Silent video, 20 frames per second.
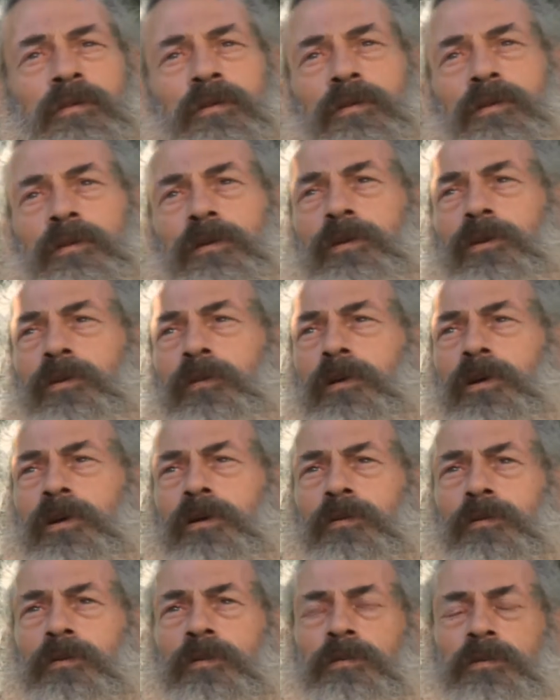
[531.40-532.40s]
Look at the
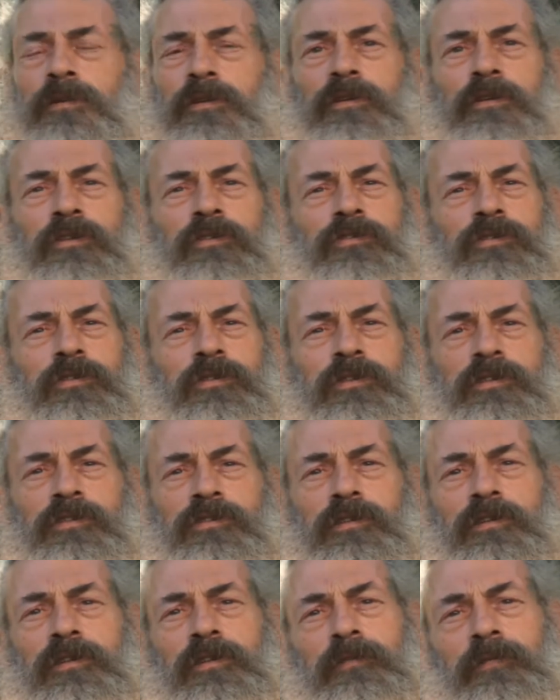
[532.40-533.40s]
world, look at the trees,
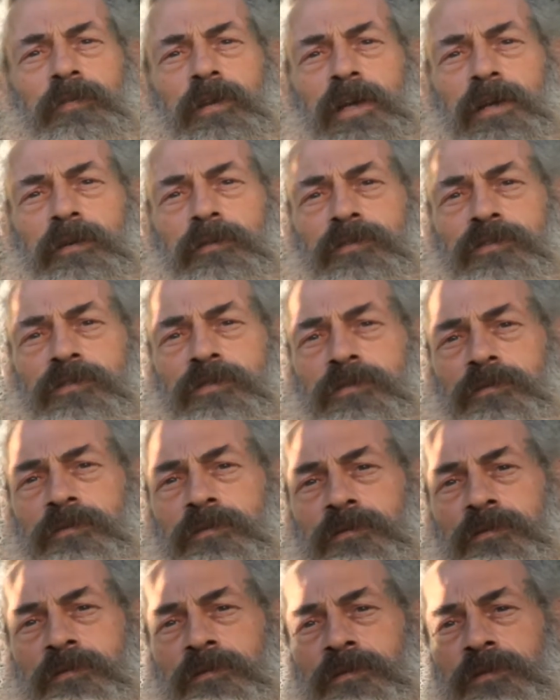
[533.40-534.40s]
look at the flowers,
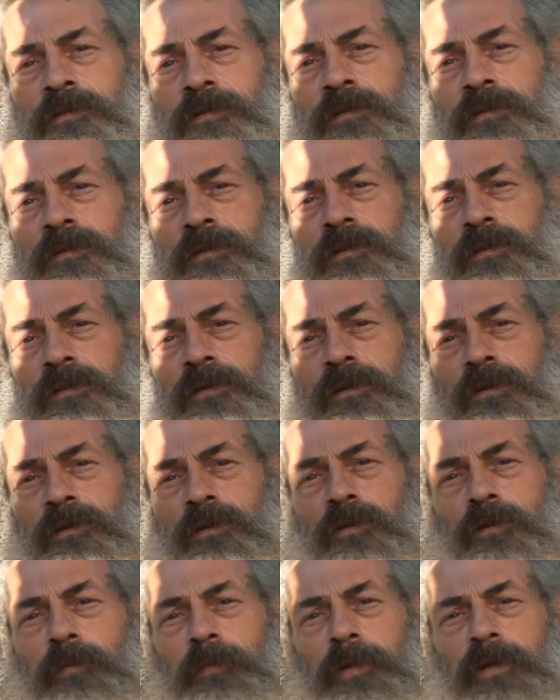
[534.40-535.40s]
look at
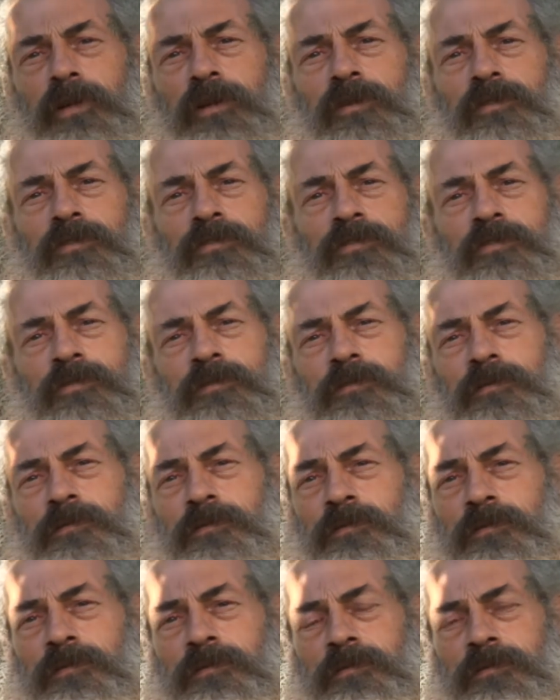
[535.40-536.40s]
all the birds.
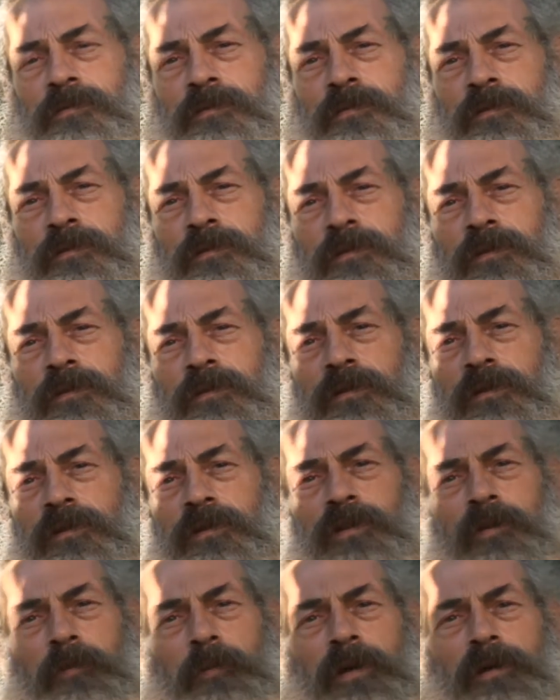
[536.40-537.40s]

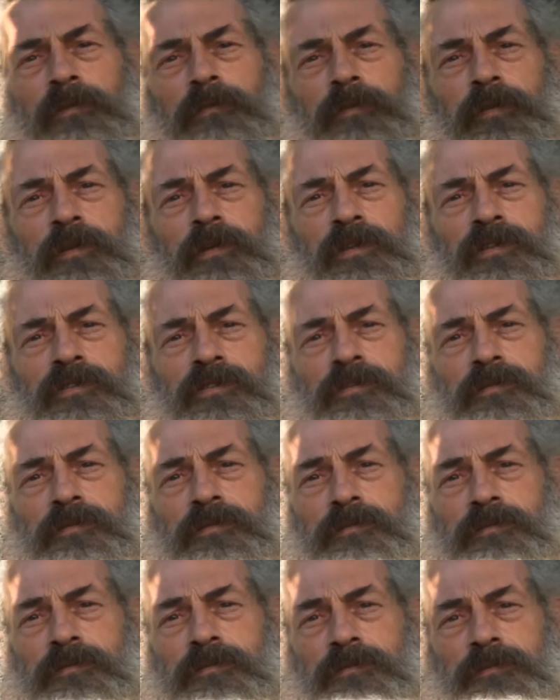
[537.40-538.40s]
Look at the butterflies.
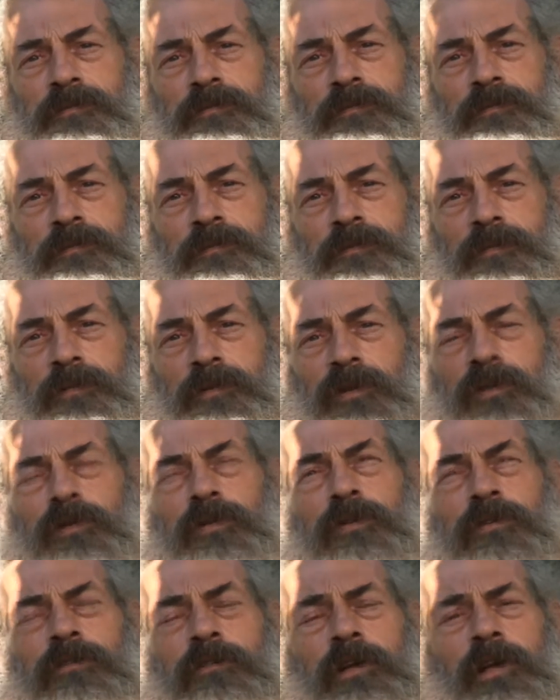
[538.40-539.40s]
All
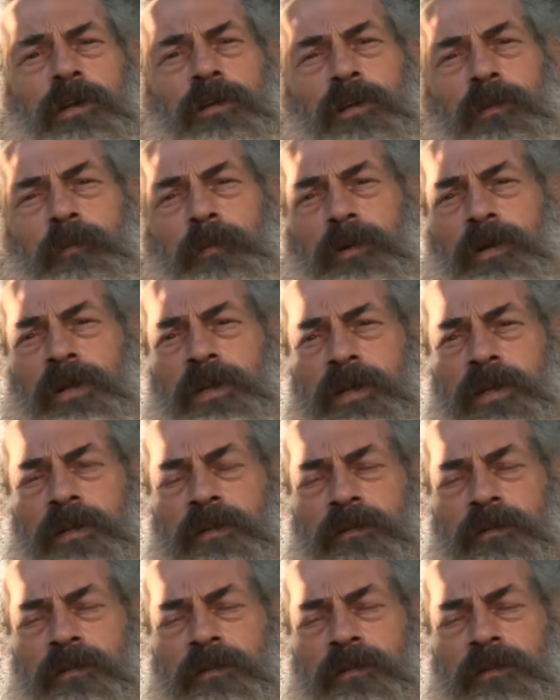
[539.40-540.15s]
created by it.